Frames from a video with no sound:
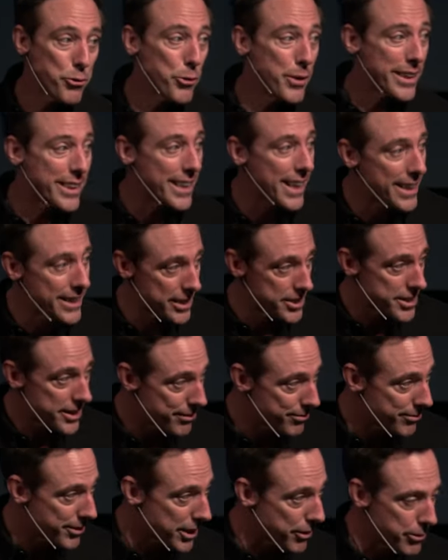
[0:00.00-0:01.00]
to acknowledge it.
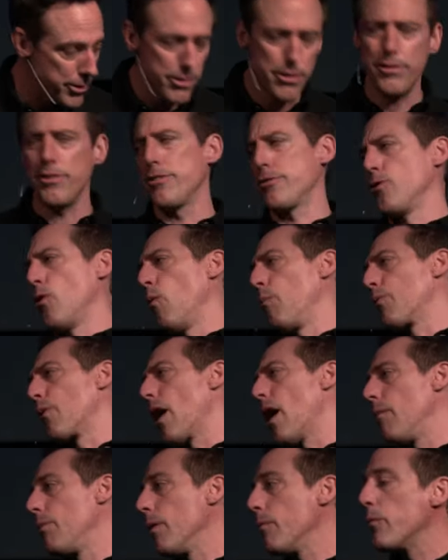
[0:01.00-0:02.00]
Like, there's no
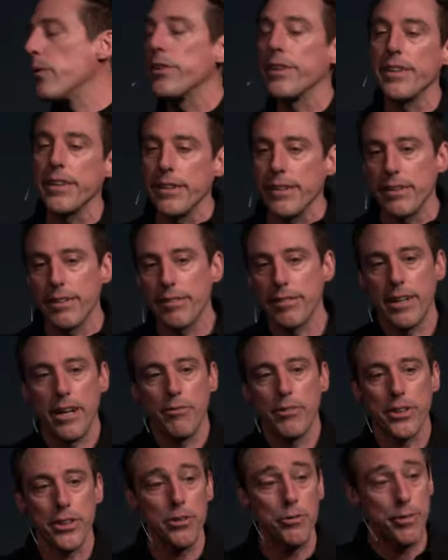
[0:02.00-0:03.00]
problem, well, then you're
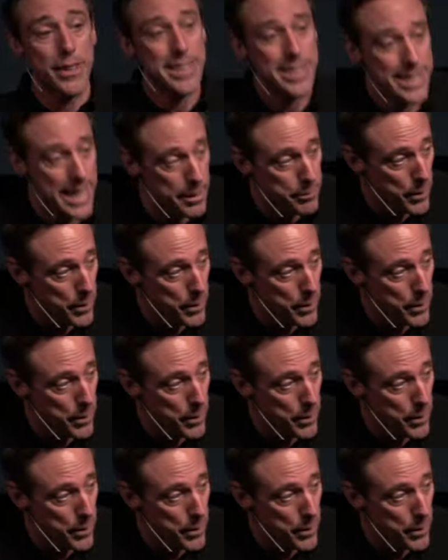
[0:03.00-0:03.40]
never going to fix that